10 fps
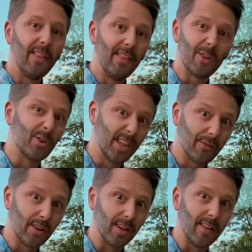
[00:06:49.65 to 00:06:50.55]
then these are
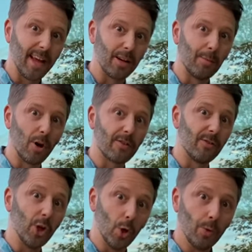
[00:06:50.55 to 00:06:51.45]
definitely the handlebars
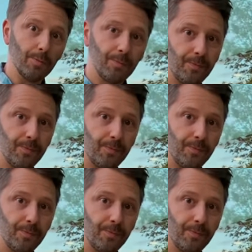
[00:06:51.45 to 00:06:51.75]
for you.